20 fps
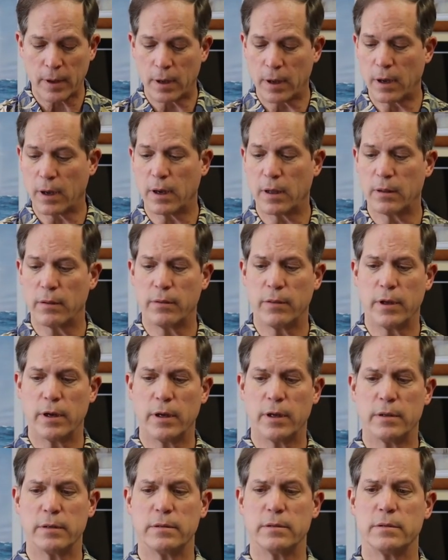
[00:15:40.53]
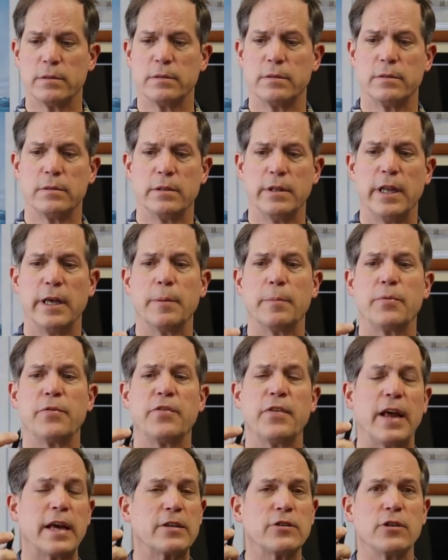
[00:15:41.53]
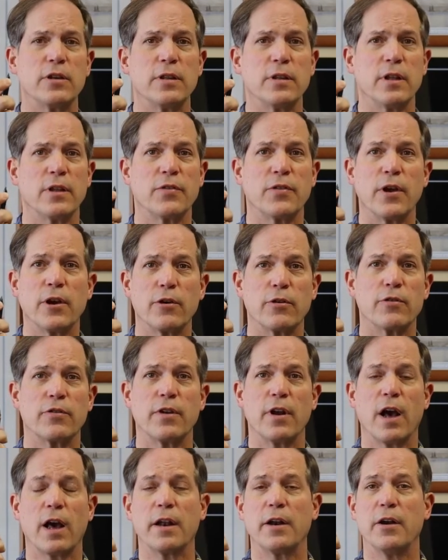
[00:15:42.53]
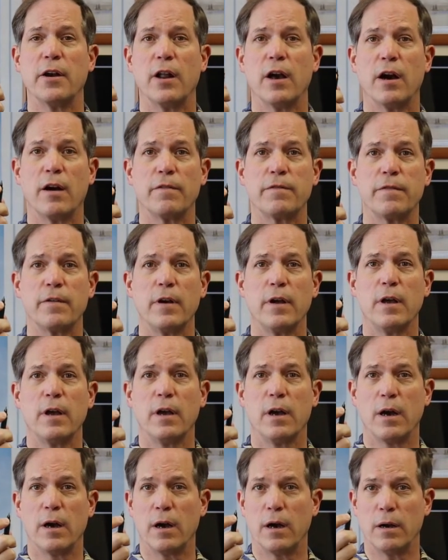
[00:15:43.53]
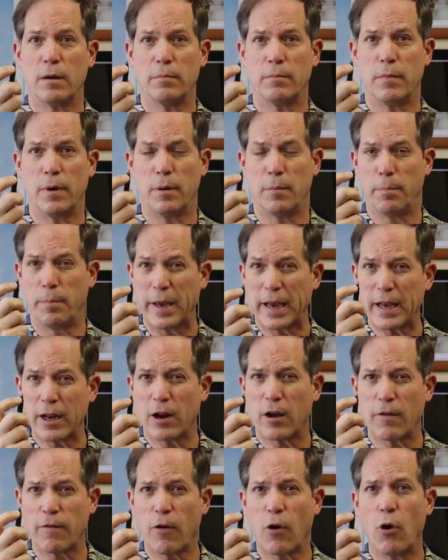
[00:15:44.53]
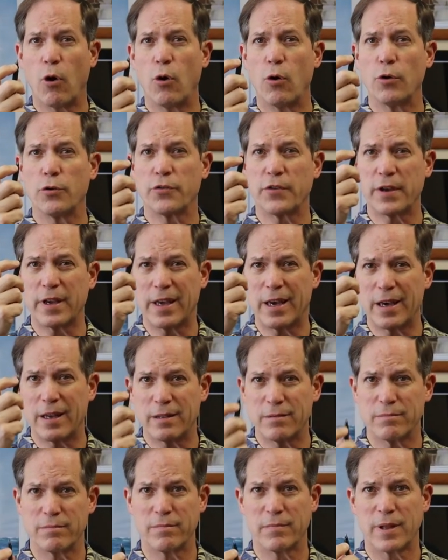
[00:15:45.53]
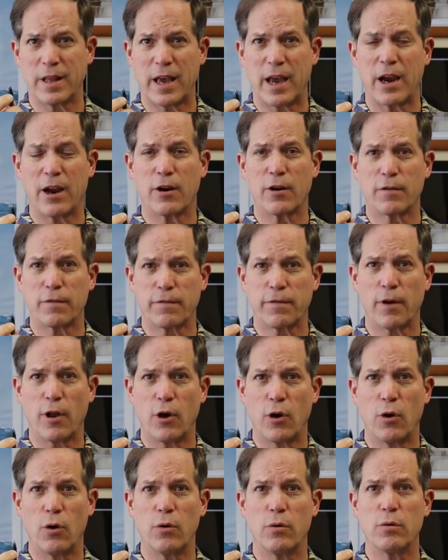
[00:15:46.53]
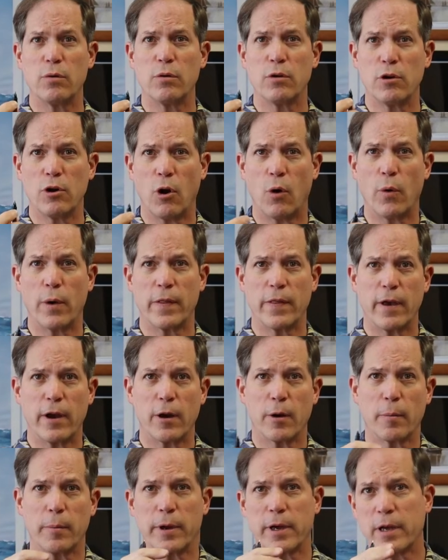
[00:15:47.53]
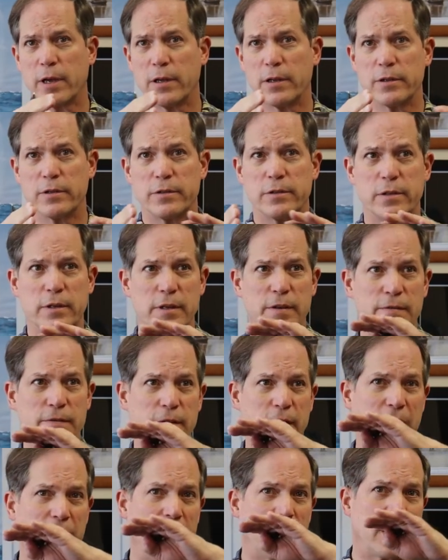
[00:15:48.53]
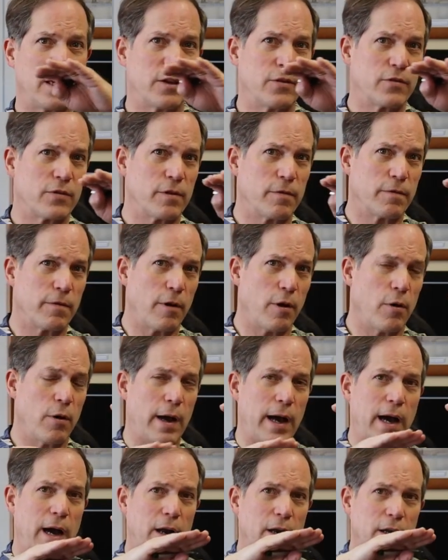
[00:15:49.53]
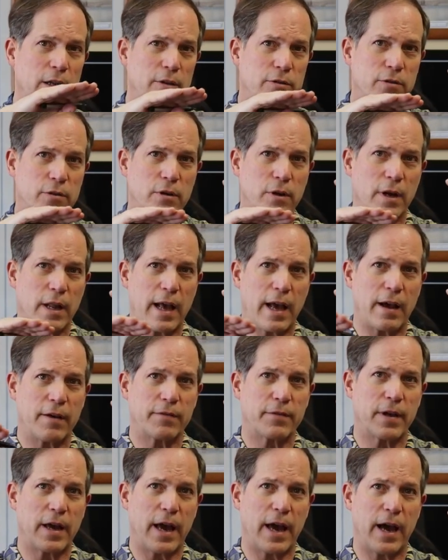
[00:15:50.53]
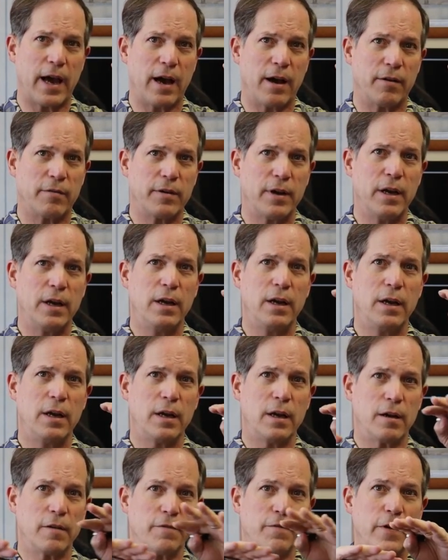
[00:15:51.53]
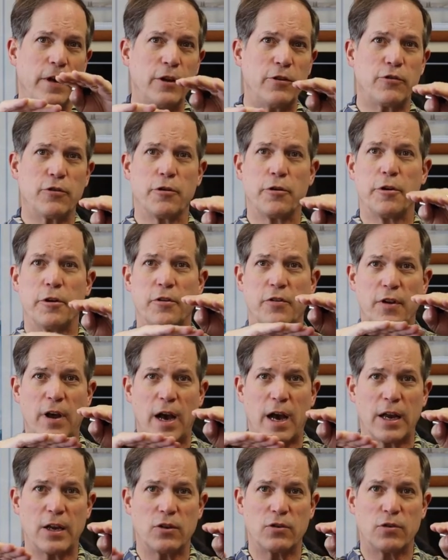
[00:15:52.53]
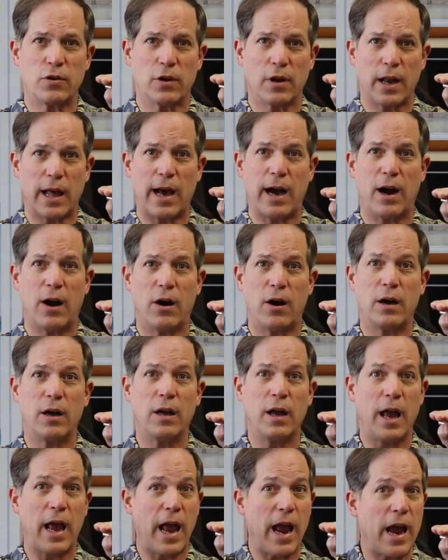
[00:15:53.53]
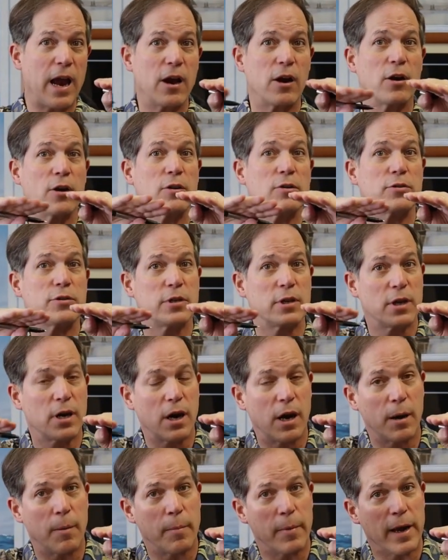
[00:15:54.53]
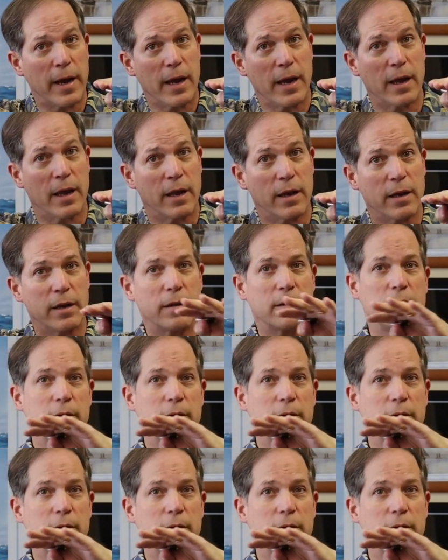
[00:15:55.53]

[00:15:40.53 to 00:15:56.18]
uh, the nib section that there's not enough, uh, a big enough hole to get airflow going there because if ink is to flow out, it's going to have to have uh, feeds are designed to allow air to come in.